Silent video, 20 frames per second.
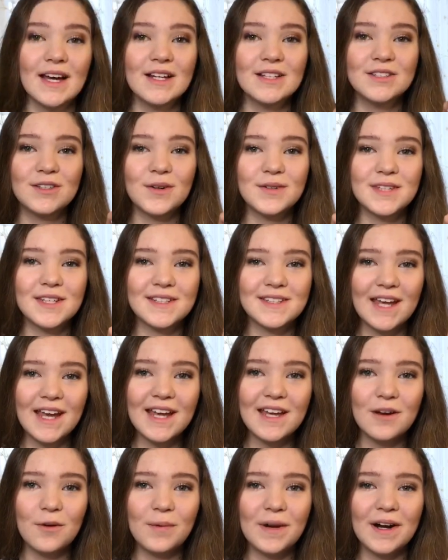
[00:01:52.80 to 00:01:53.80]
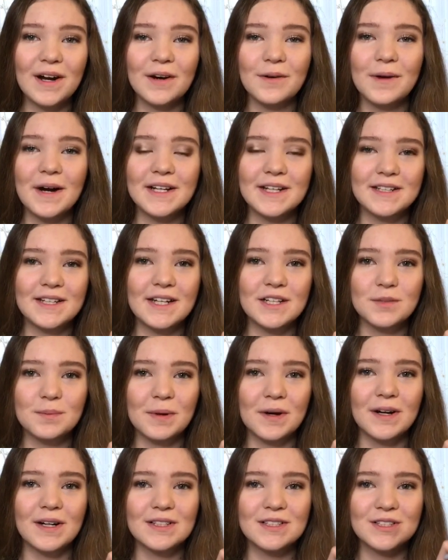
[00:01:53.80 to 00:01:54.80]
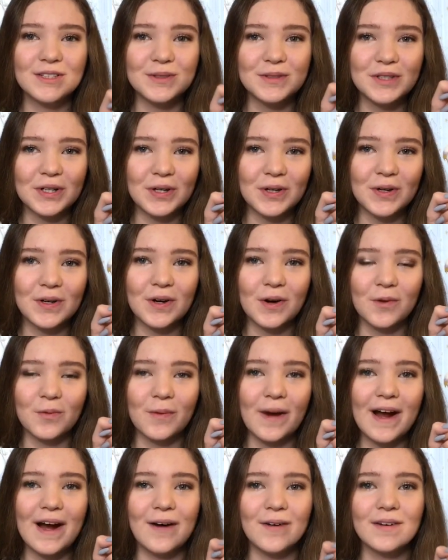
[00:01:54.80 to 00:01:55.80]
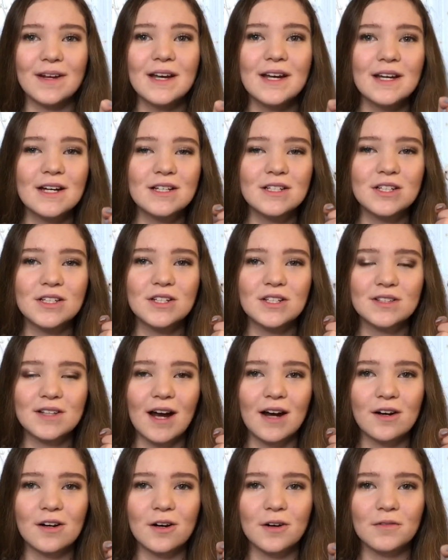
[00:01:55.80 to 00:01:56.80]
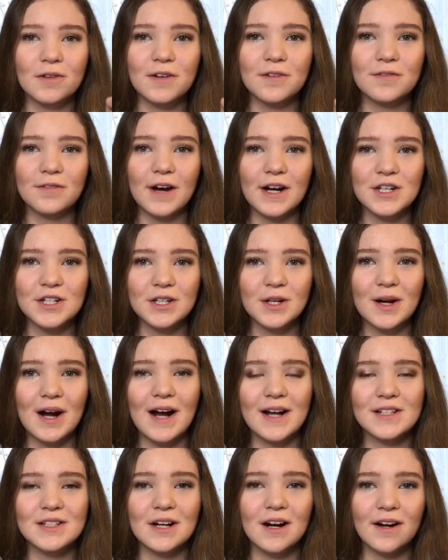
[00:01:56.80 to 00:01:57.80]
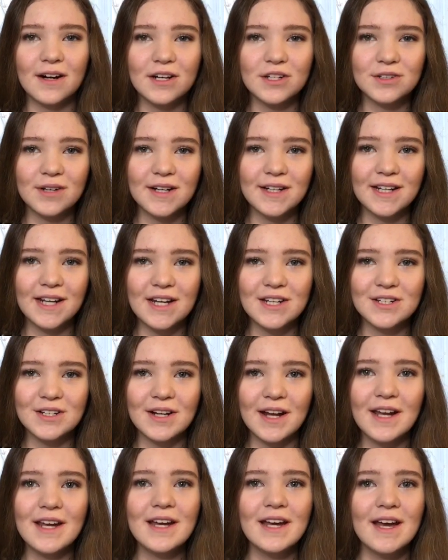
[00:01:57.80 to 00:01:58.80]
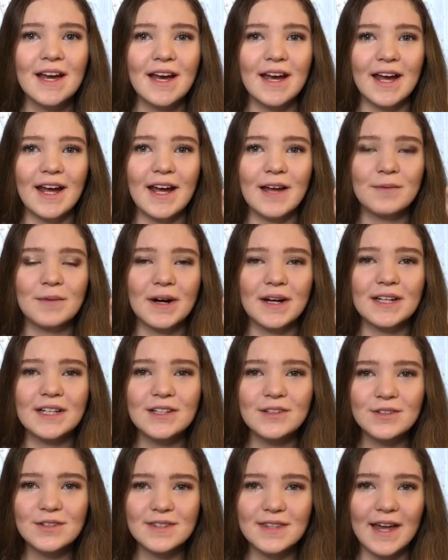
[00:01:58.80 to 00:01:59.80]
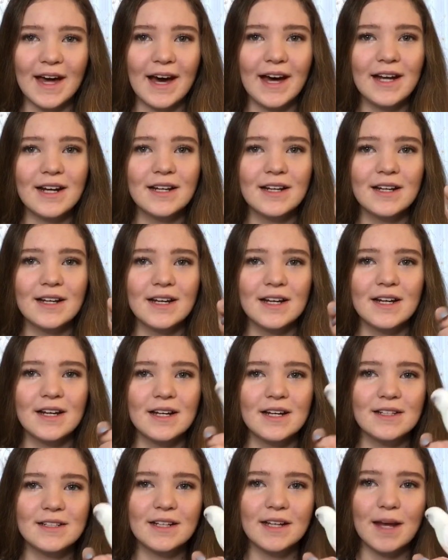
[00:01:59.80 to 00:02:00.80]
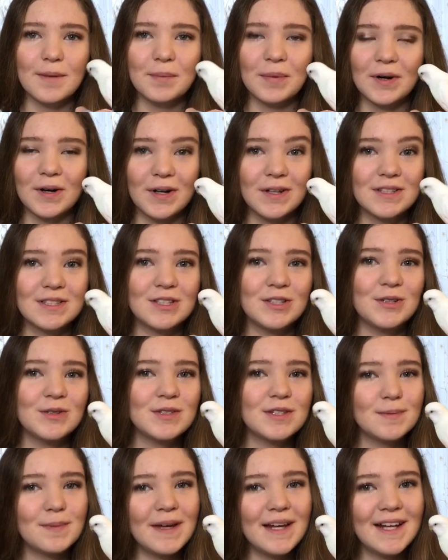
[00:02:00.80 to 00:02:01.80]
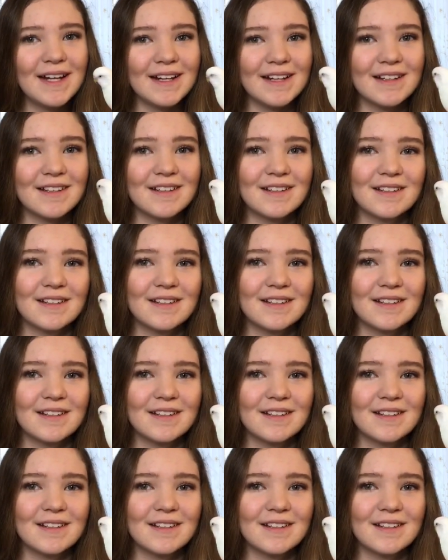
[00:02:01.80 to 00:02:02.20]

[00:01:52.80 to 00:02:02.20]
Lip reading: So today, we are going to teach Pearl to turn around. She just got her refresher on target training yesterday, and we're gonna use that to get Pearl to spin.